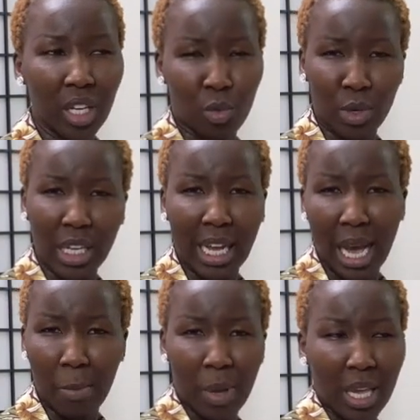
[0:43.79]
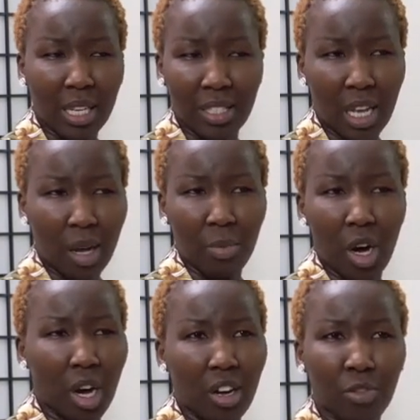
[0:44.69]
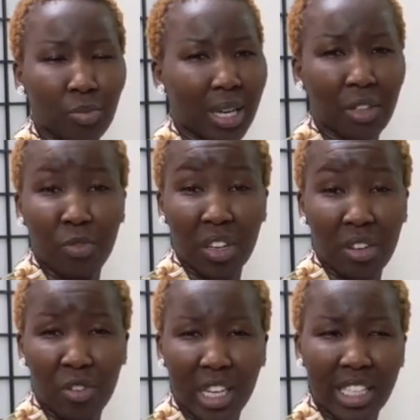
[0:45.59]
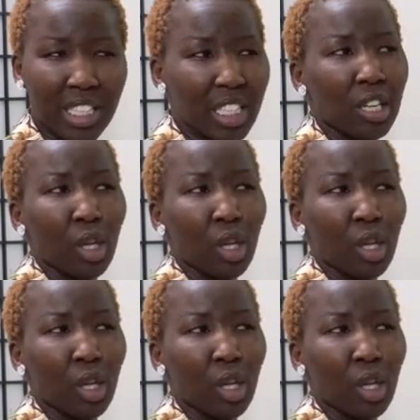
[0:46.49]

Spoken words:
recapping some of my favorite